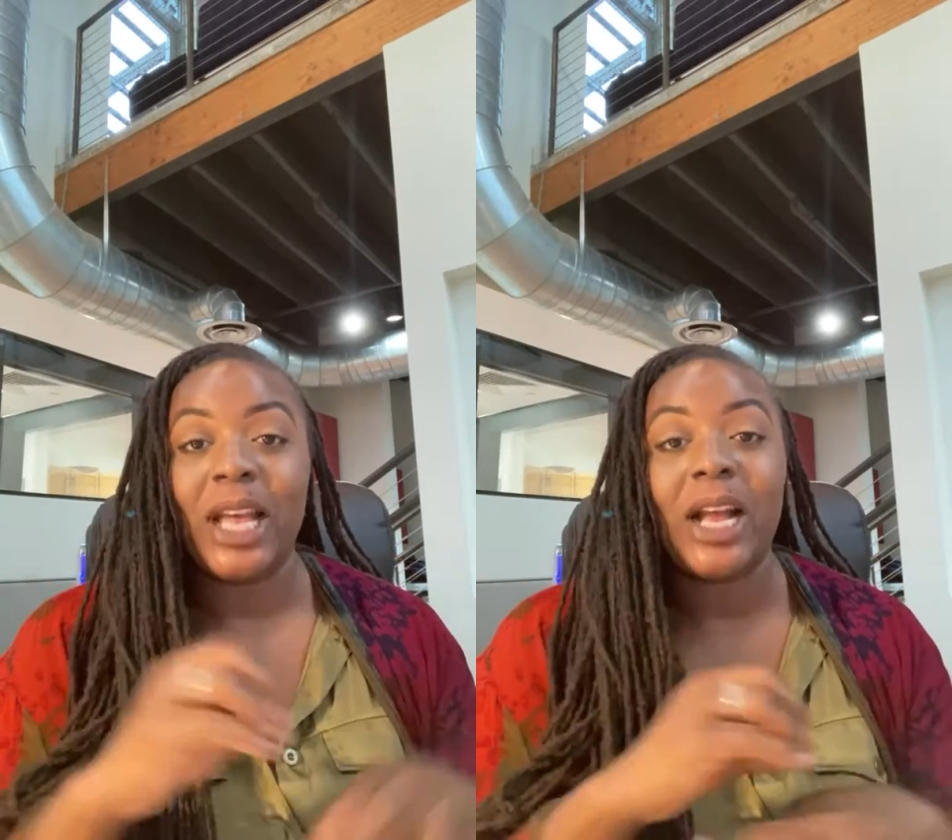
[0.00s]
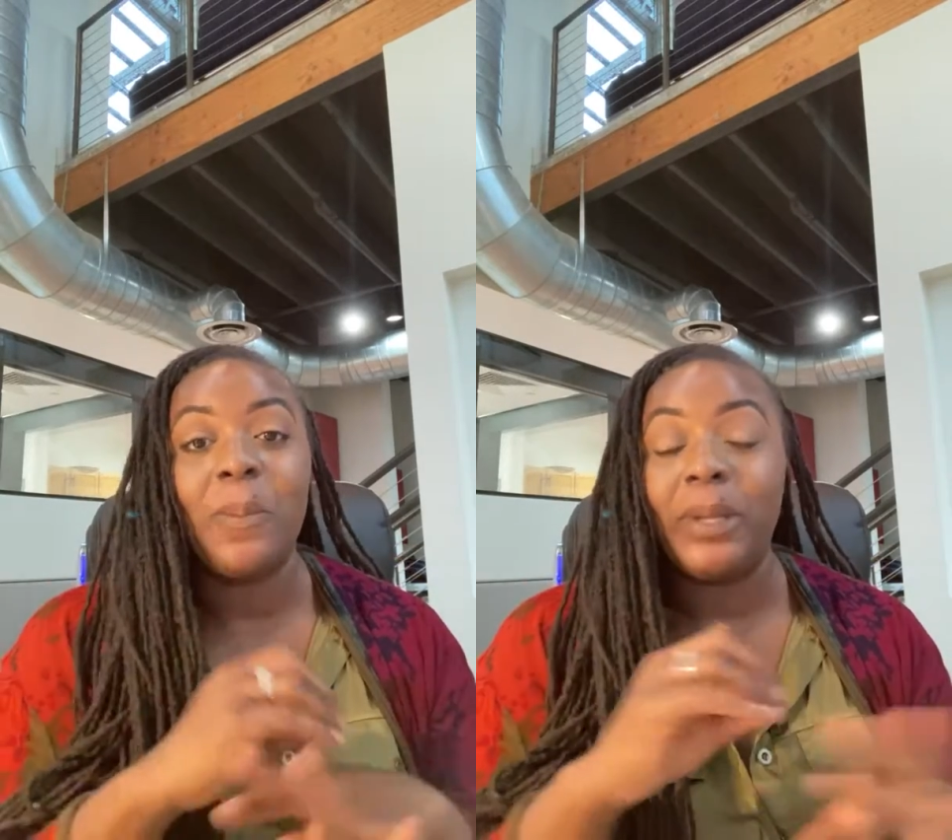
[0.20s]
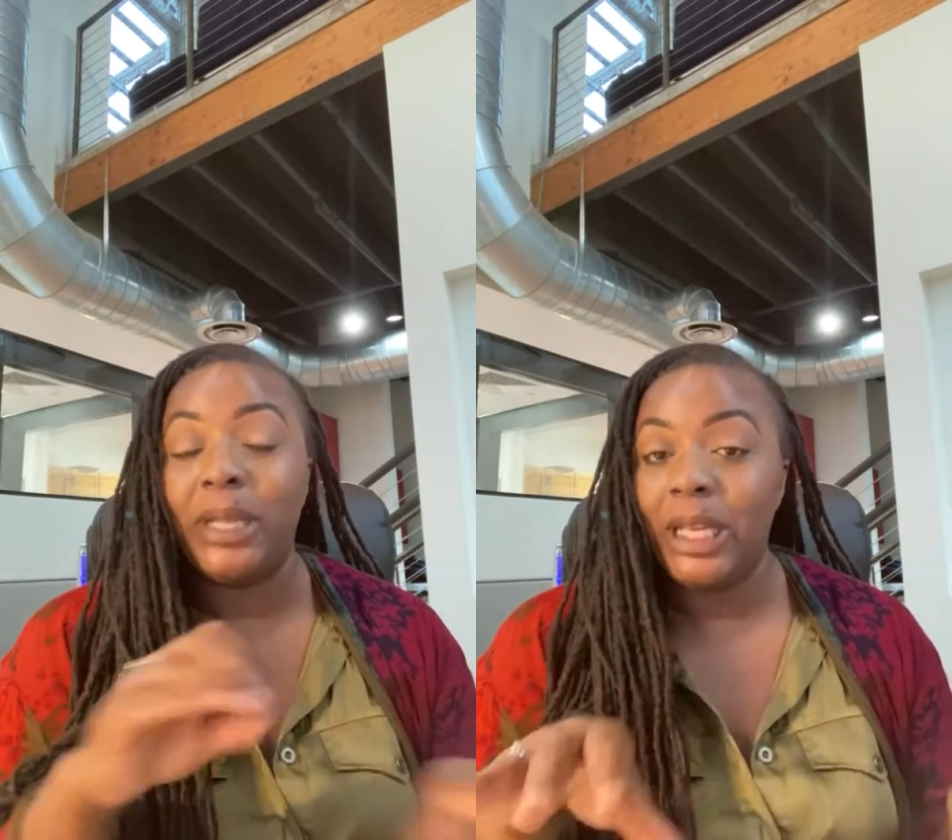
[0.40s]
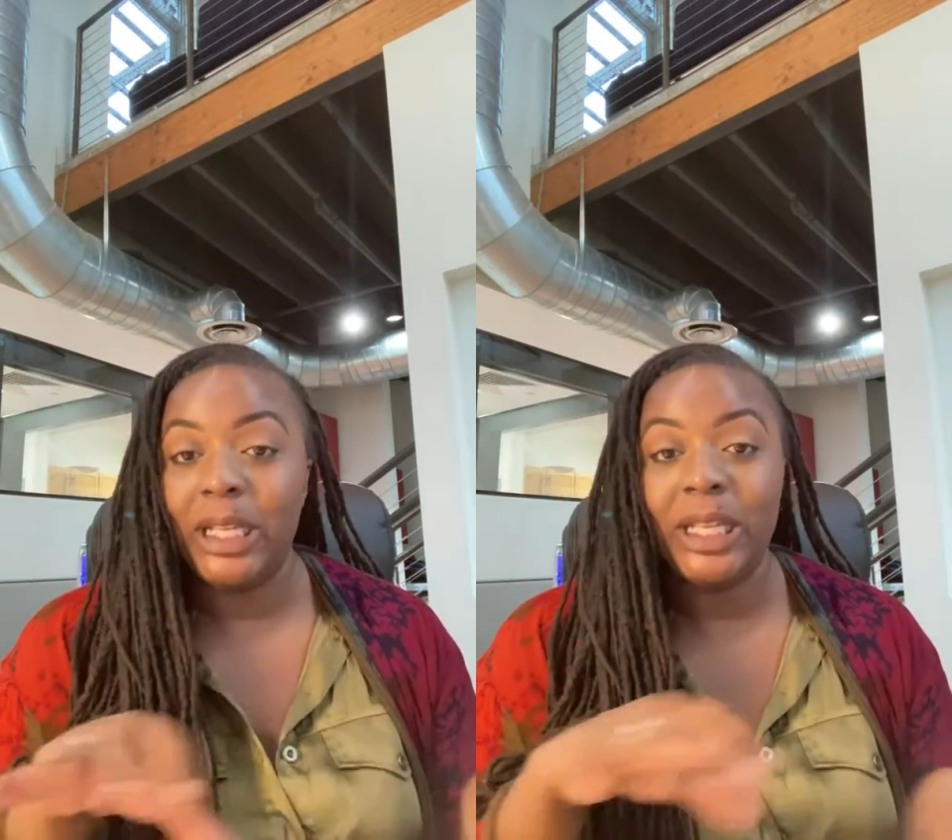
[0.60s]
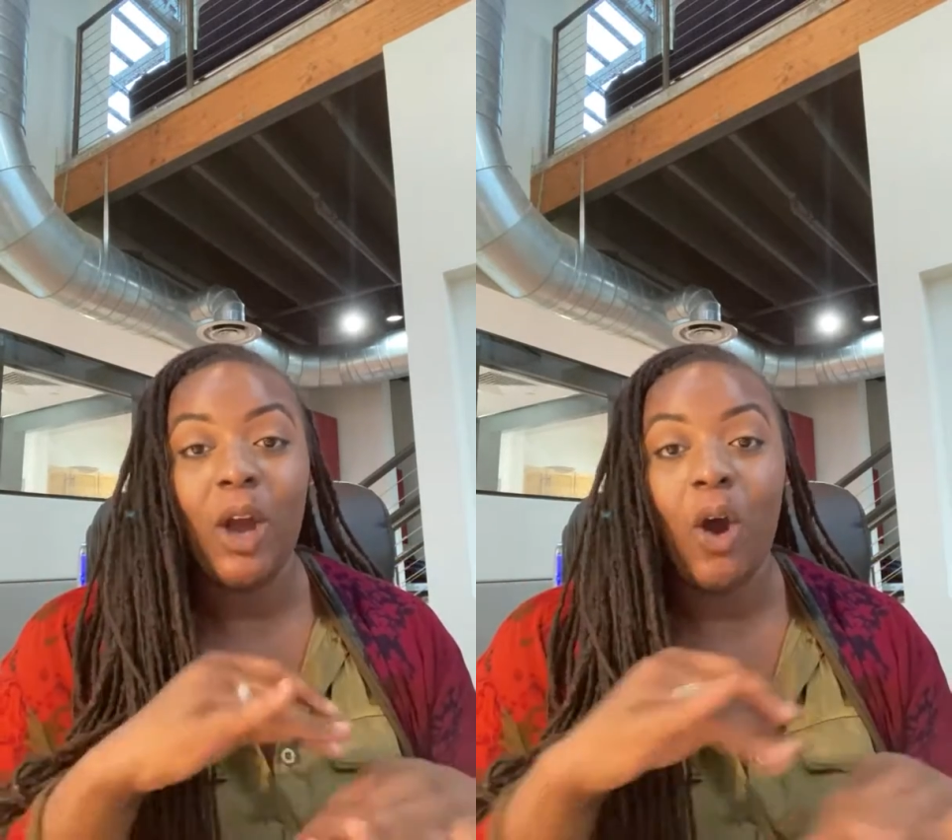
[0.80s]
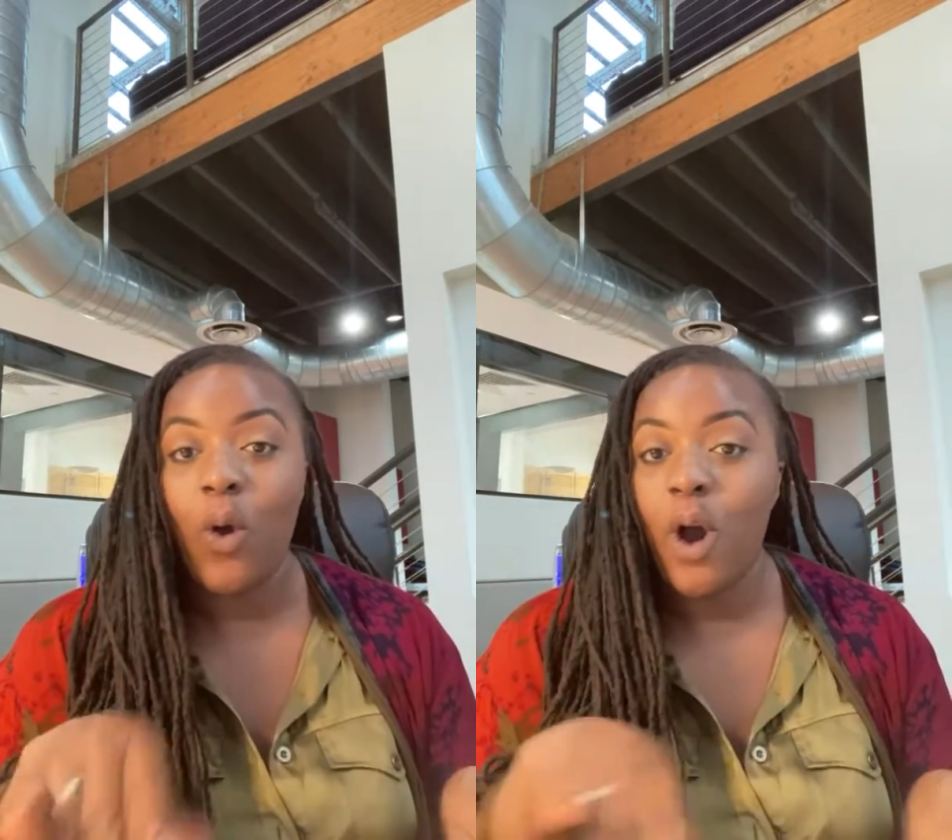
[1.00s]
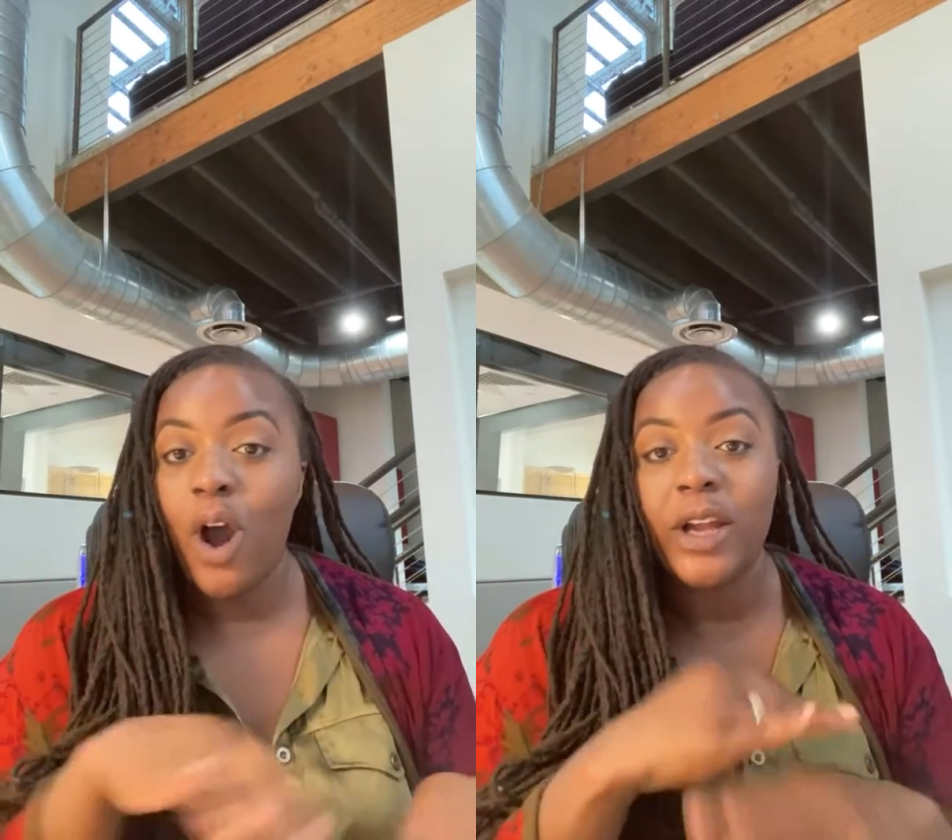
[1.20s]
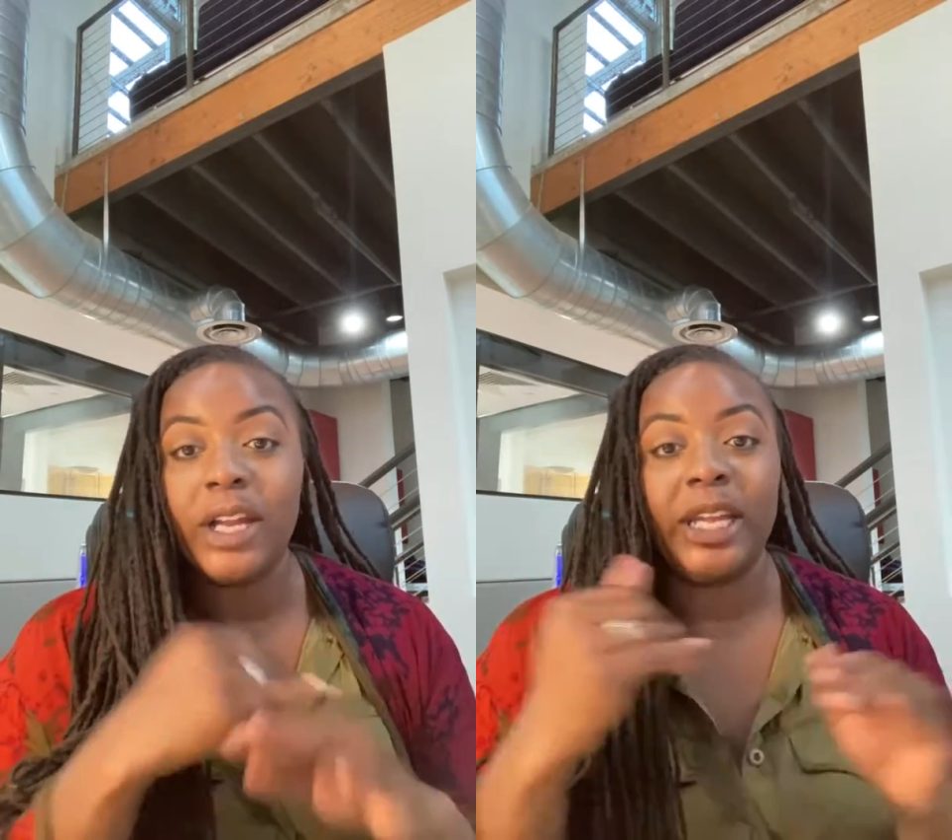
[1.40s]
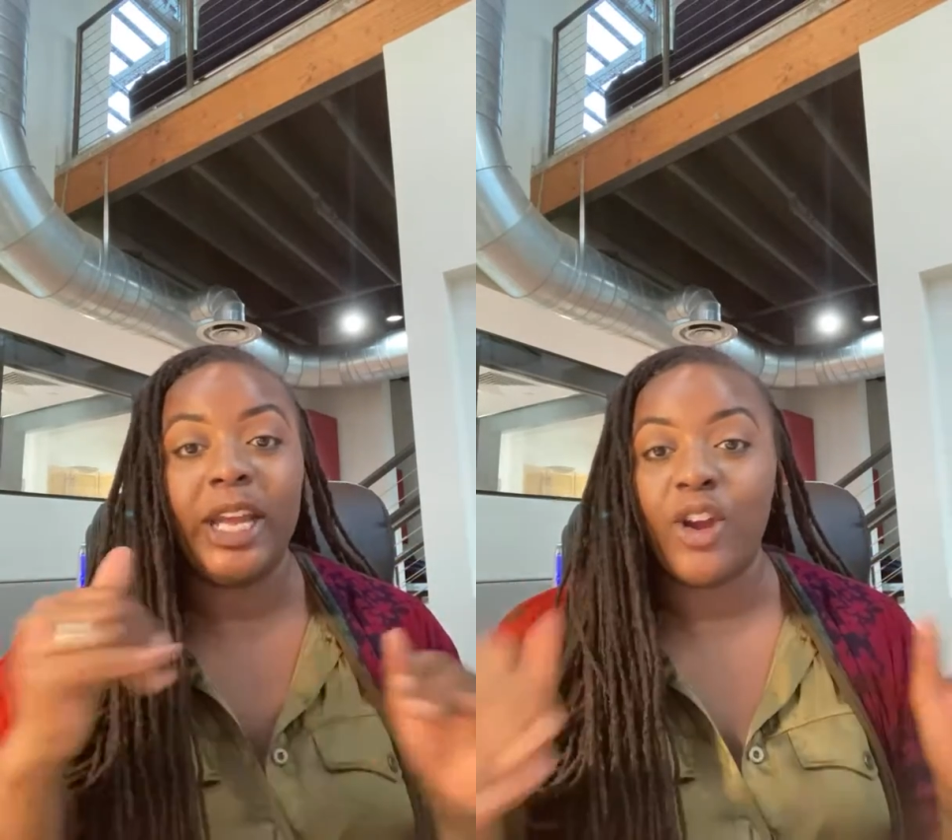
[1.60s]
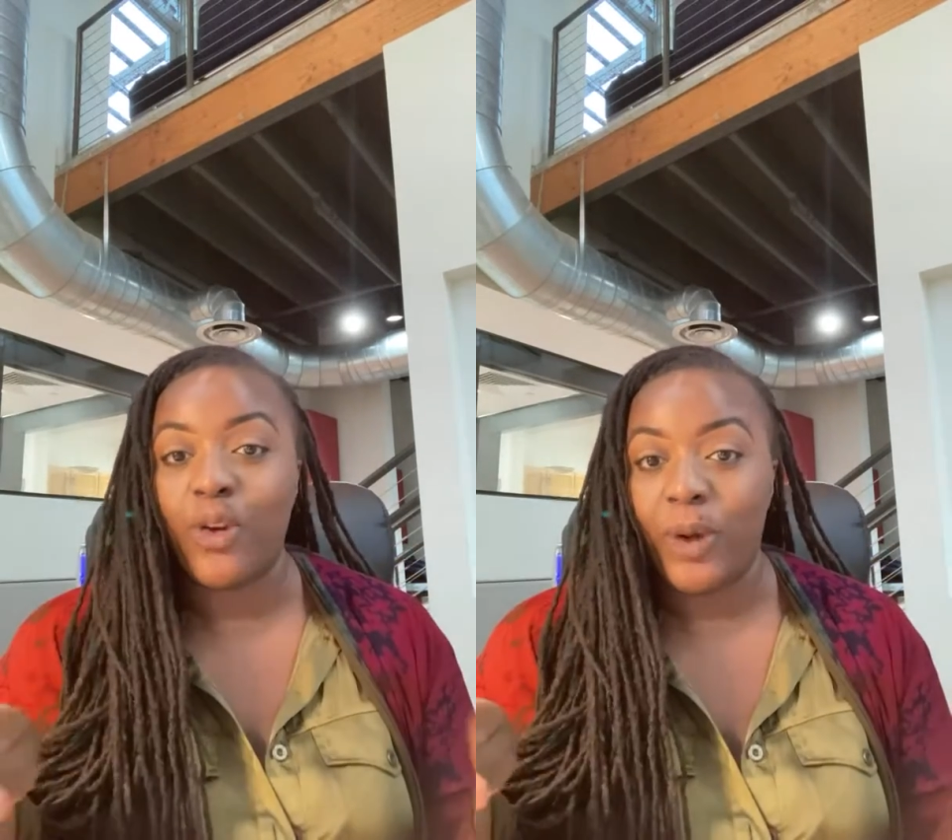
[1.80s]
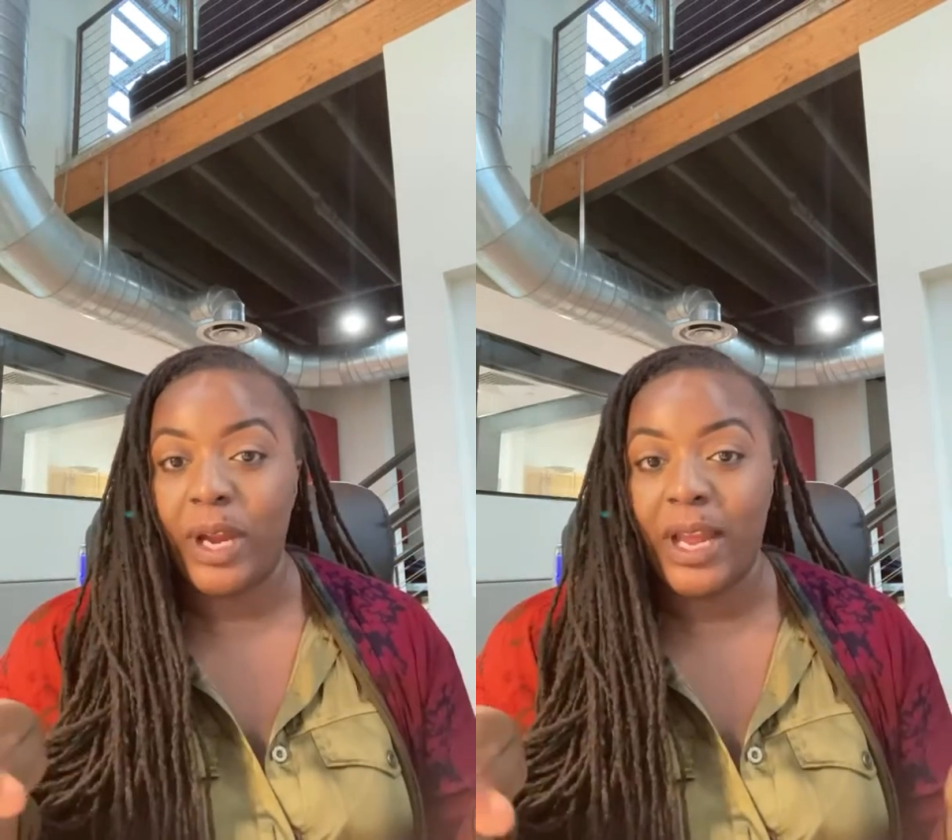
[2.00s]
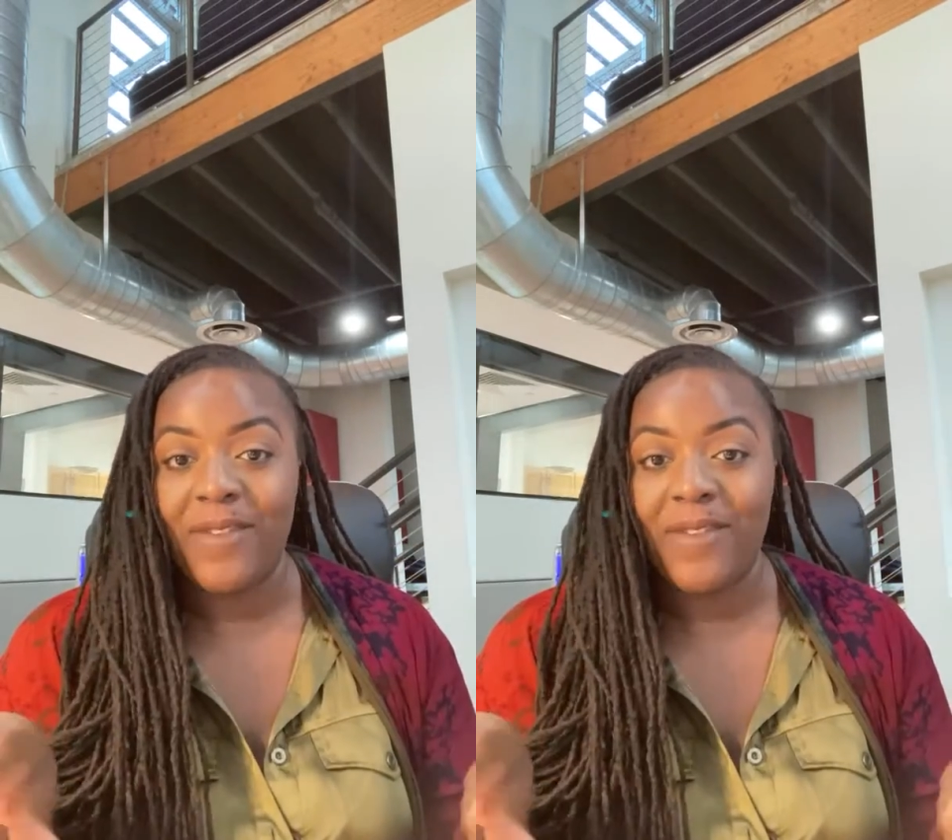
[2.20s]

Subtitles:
I completely, wholeheartedly agree.